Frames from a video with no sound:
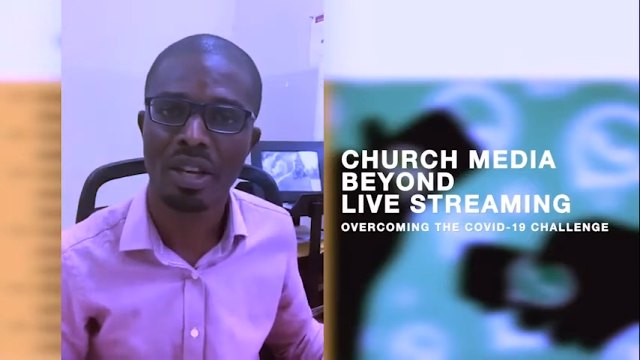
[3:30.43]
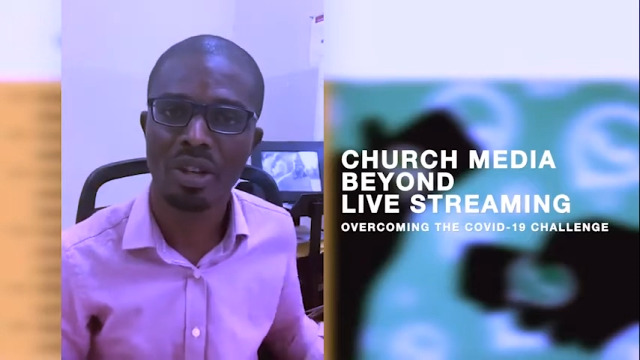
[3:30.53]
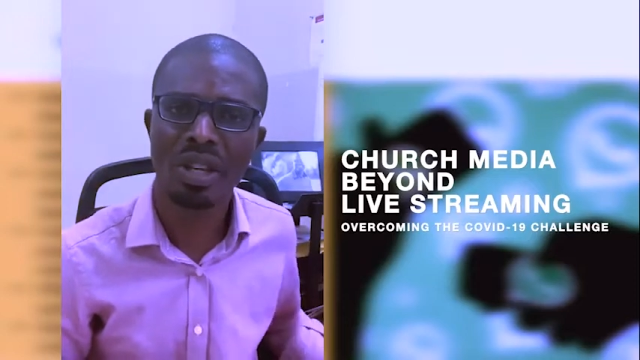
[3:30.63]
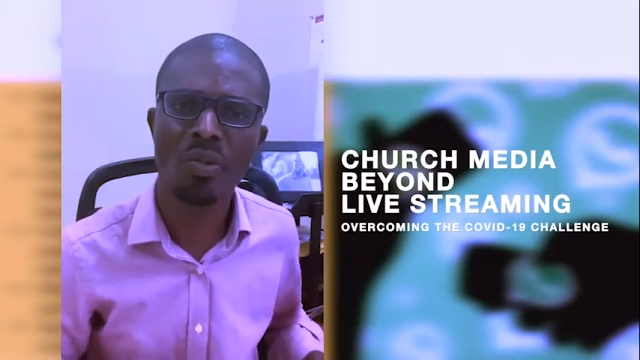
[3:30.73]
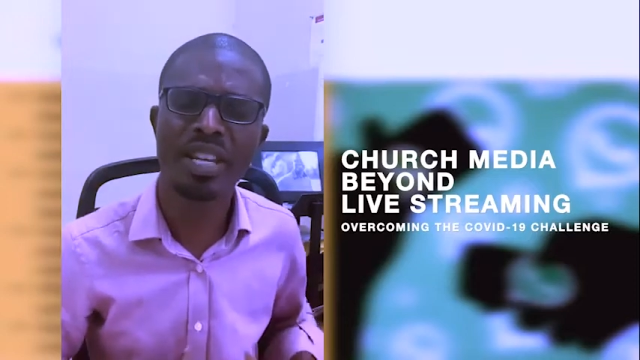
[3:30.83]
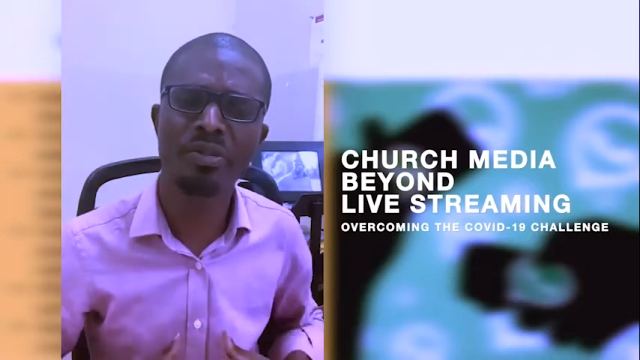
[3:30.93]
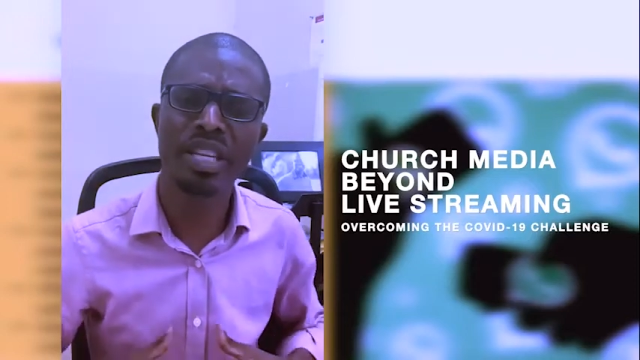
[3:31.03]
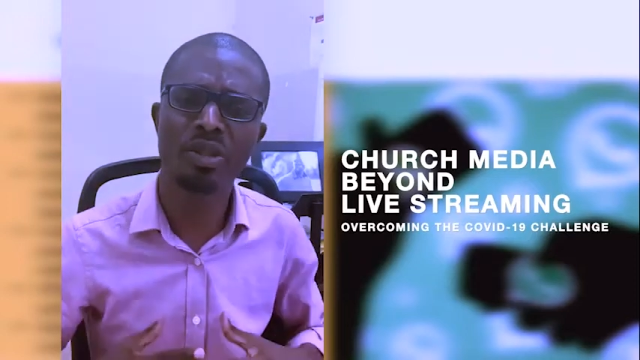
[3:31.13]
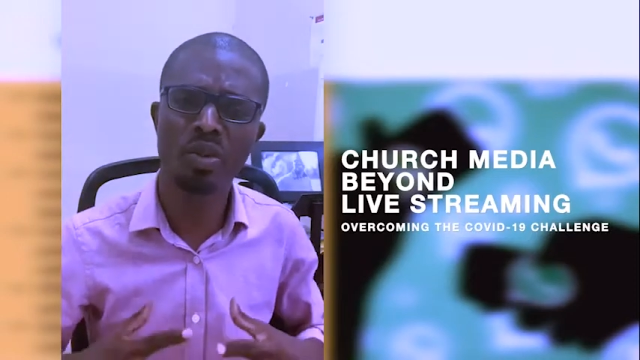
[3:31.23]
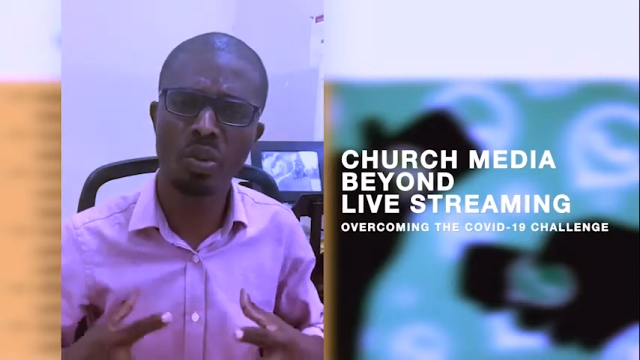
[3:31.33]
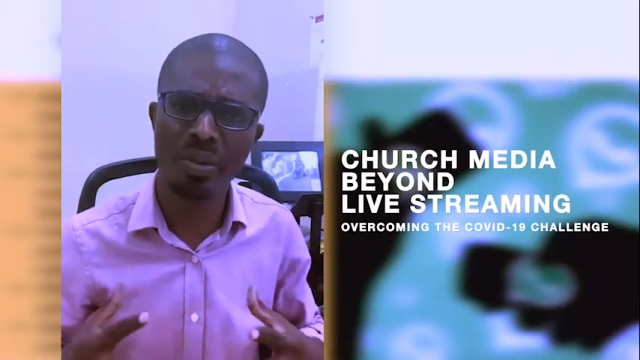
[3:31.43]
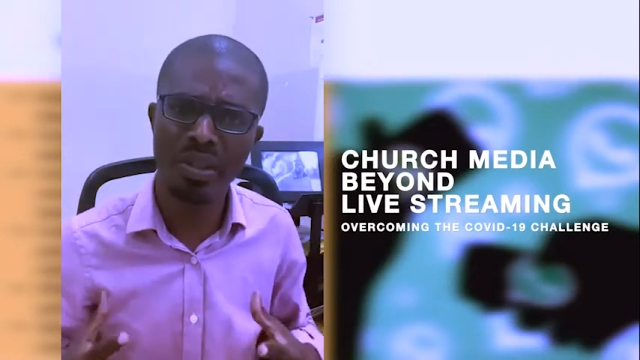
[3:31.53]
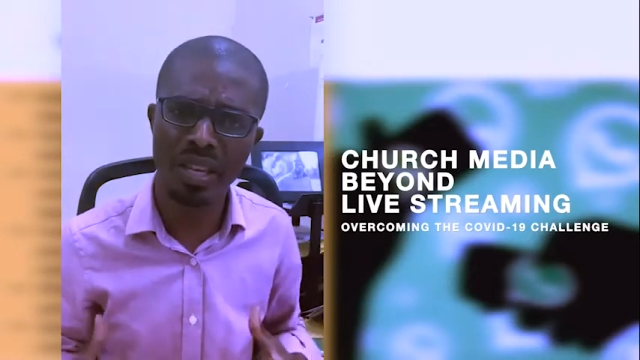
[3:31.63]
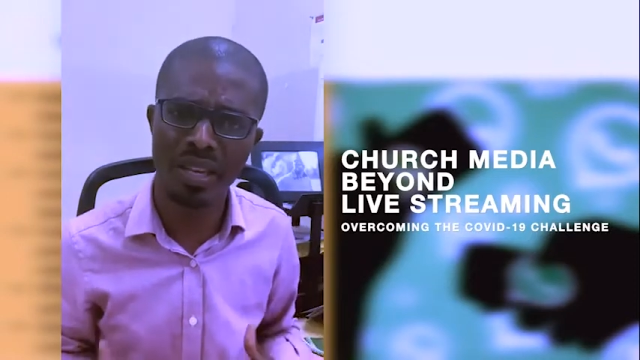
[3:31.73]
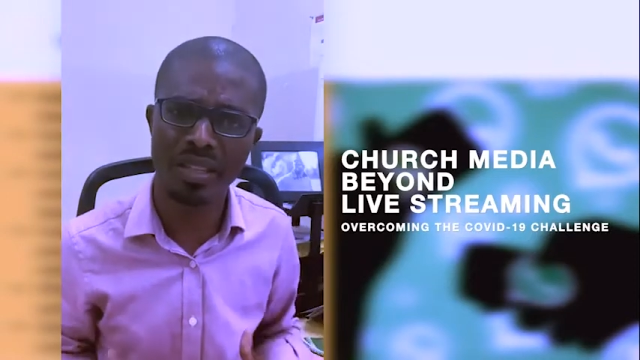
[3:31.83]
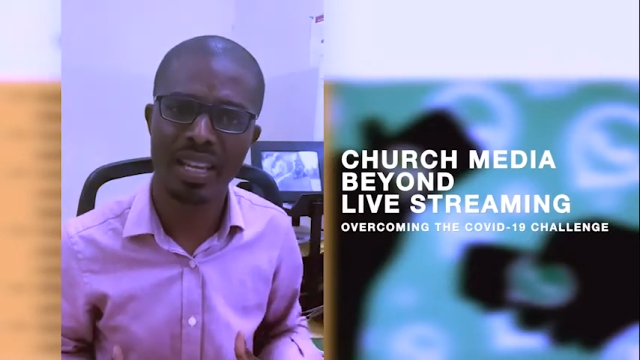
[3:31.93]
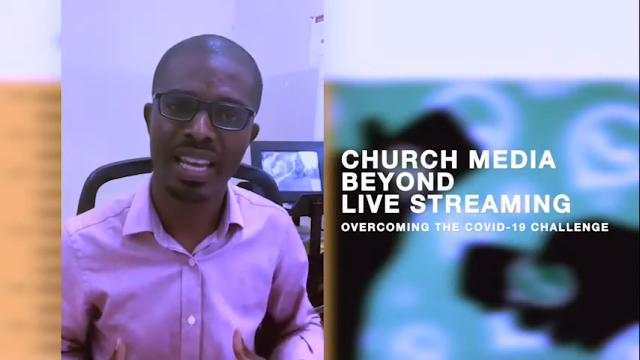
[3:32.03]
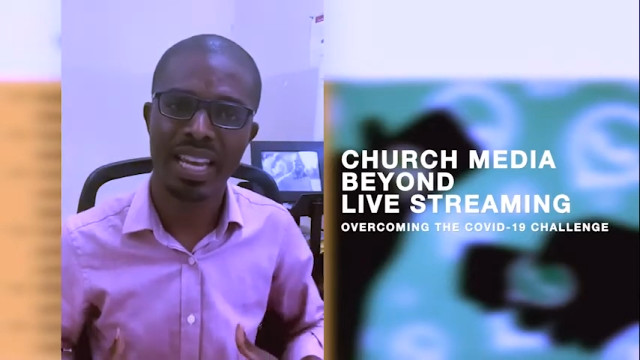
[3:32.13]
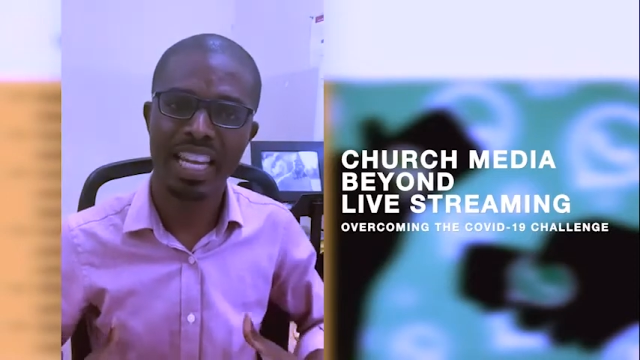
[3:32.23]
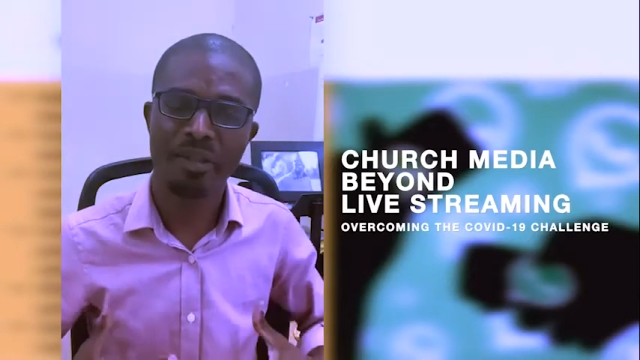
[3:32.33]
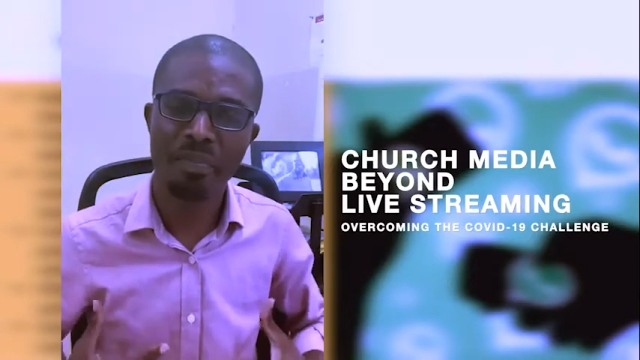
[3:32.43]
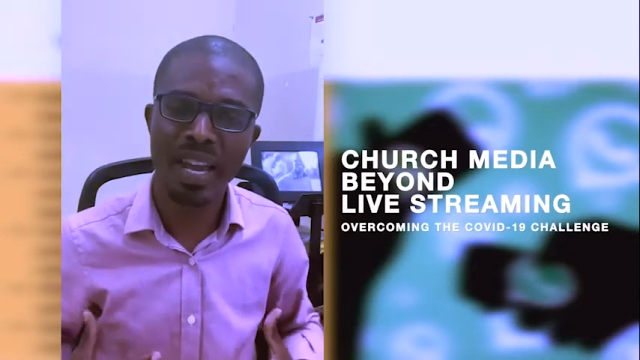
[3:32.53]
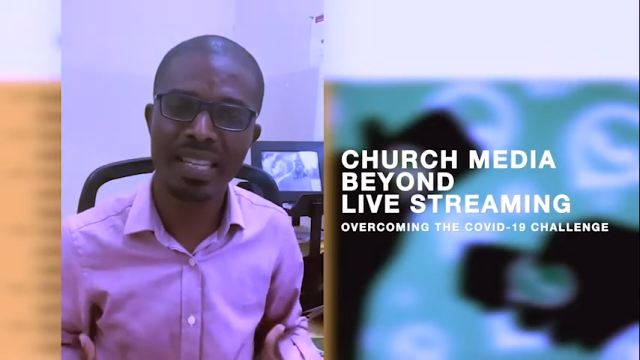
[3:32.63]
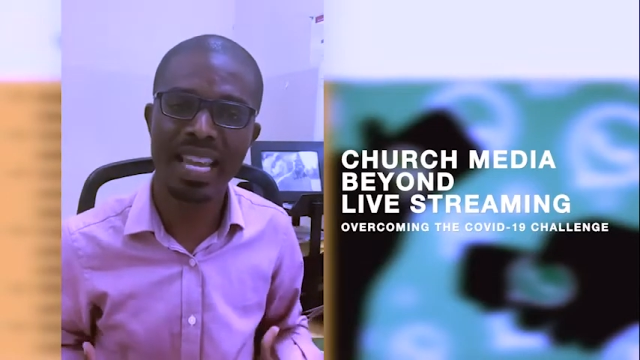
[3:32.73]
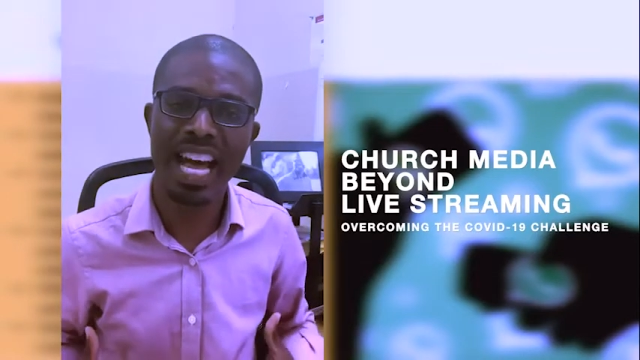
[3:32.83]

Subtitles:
You see, when we do these, it makes